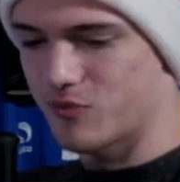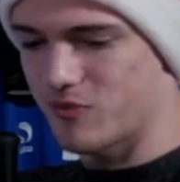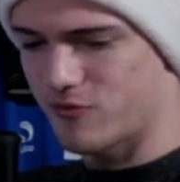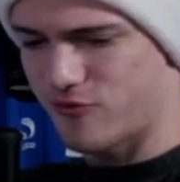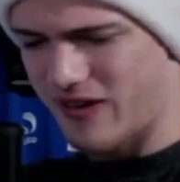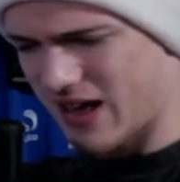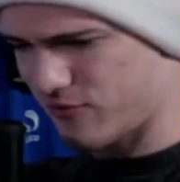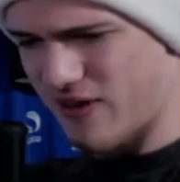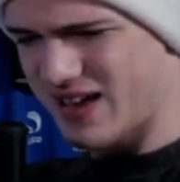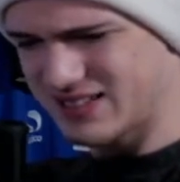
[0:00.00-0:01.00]

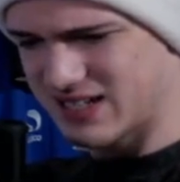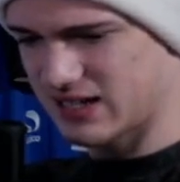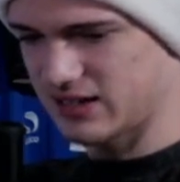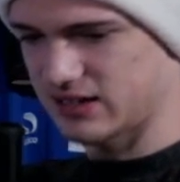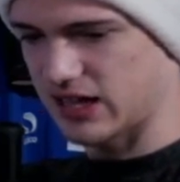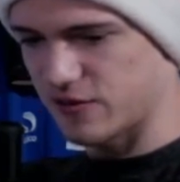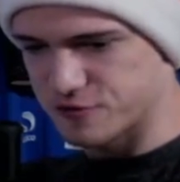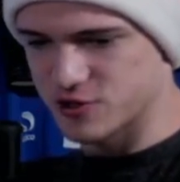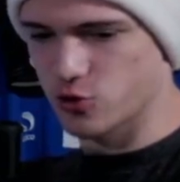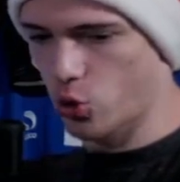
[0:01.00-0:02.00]
Fascinatingly, they have
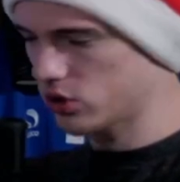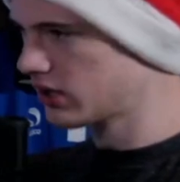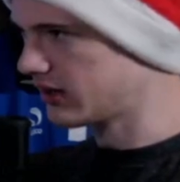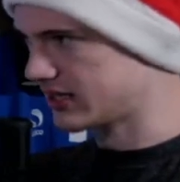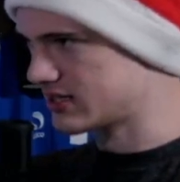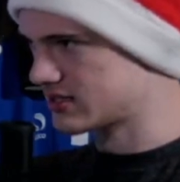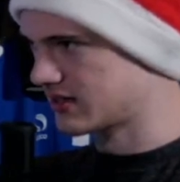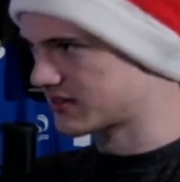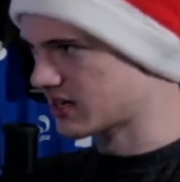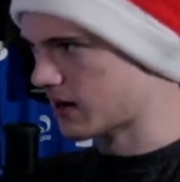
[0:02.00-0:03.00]
scored the least in the
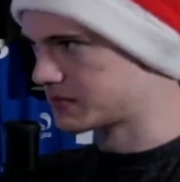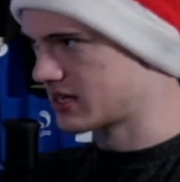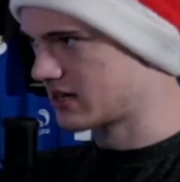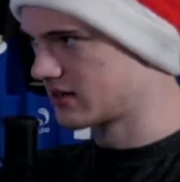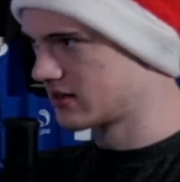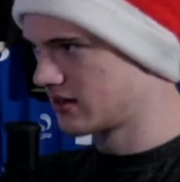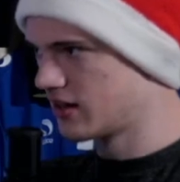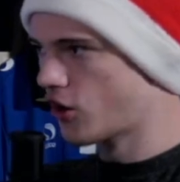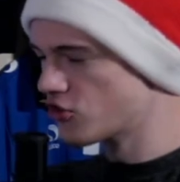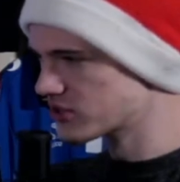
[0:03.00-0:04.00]
top 10,
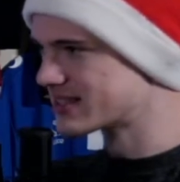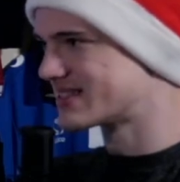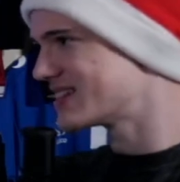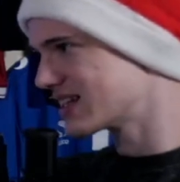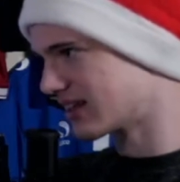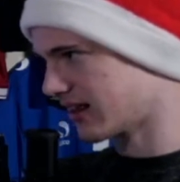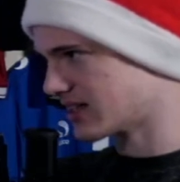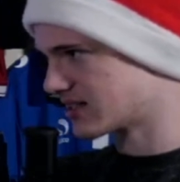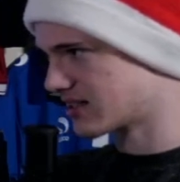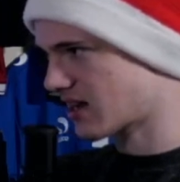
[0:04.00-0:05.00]
also conceded the
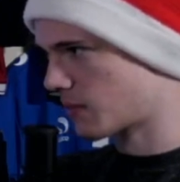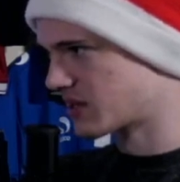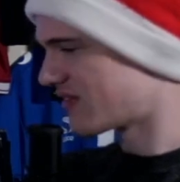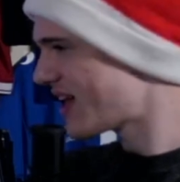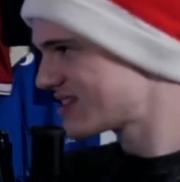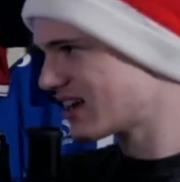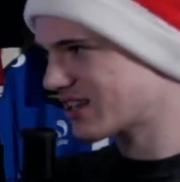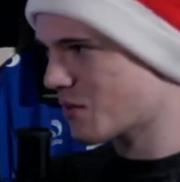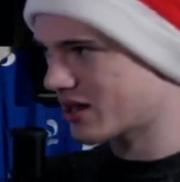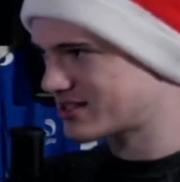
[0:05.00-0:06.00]
least in the top 10. That's not the
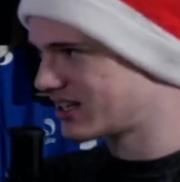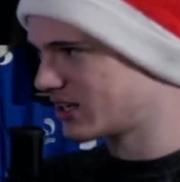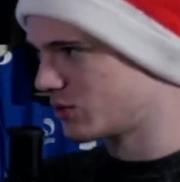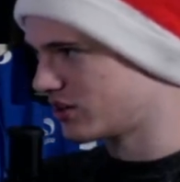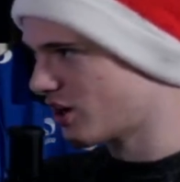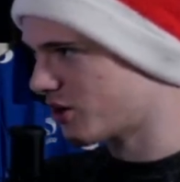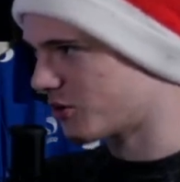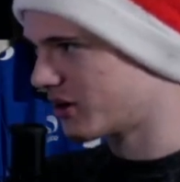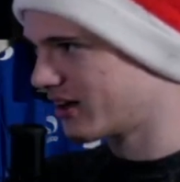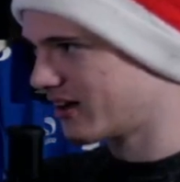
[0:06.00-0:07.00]
Man City we know.
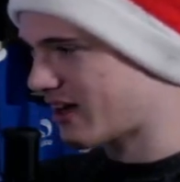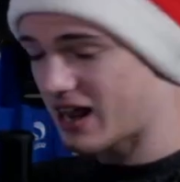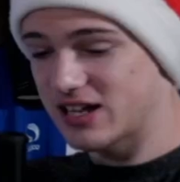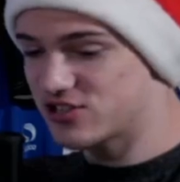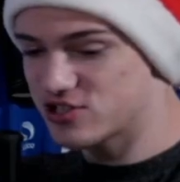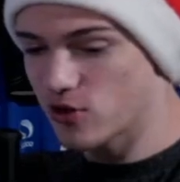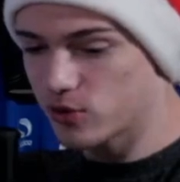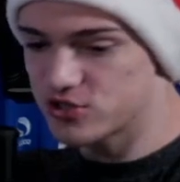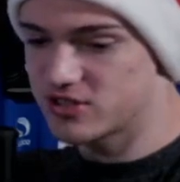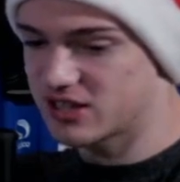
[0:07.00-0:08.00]
And it's just so
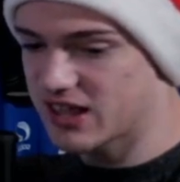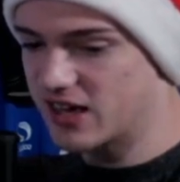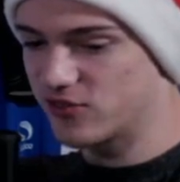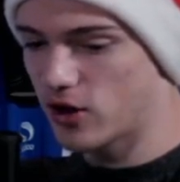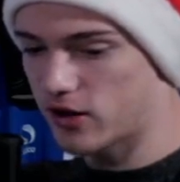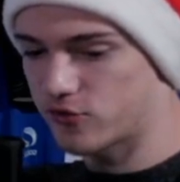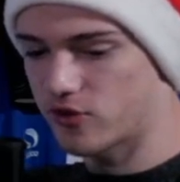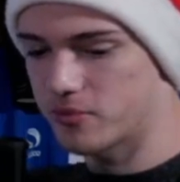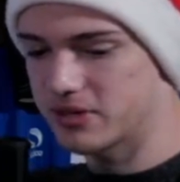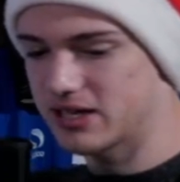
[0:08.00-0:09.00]
interesting that they have gone
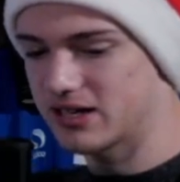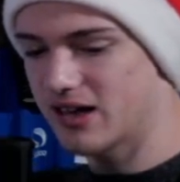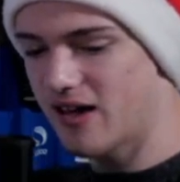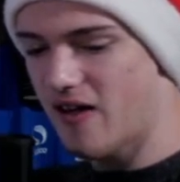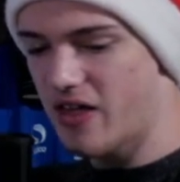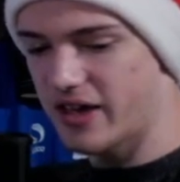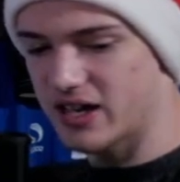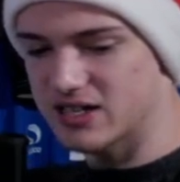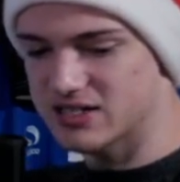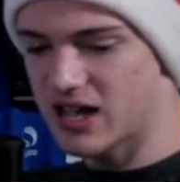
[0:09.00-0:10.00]
from being
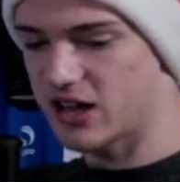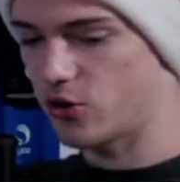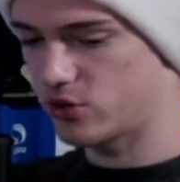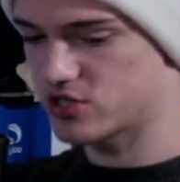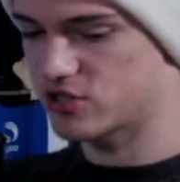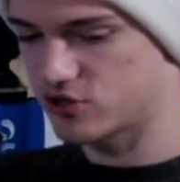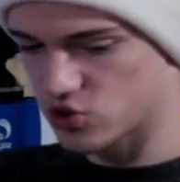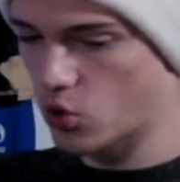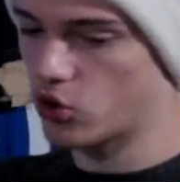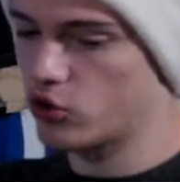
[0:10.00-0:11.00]
a side who just could
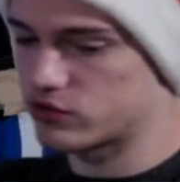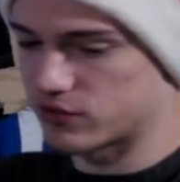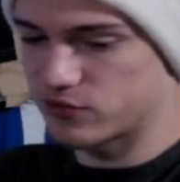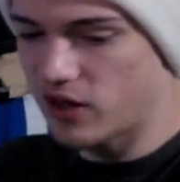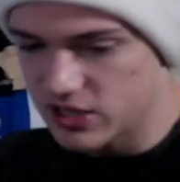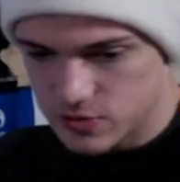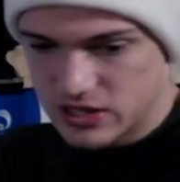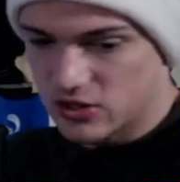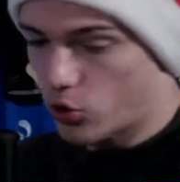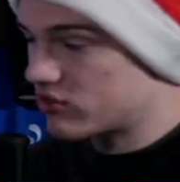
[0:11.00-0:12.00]
score goals for fun to being
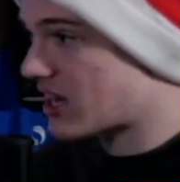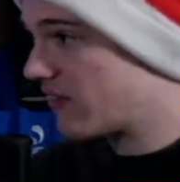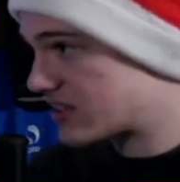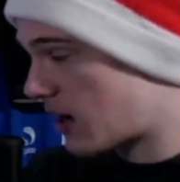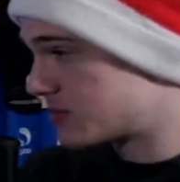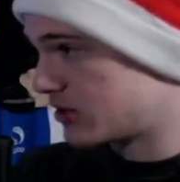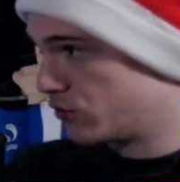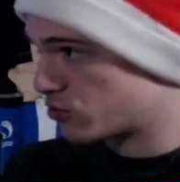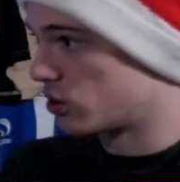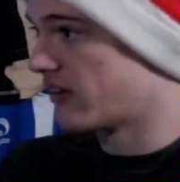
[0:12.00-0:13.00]
the only side in the top 10 who
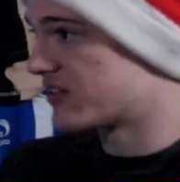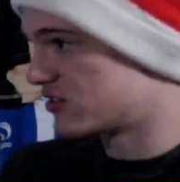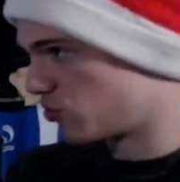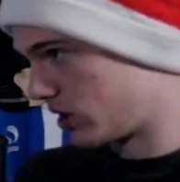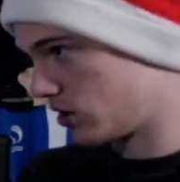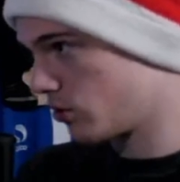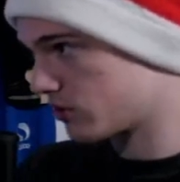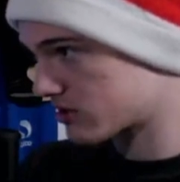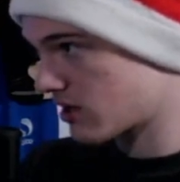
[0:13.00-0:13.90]
scored less than 20 goals.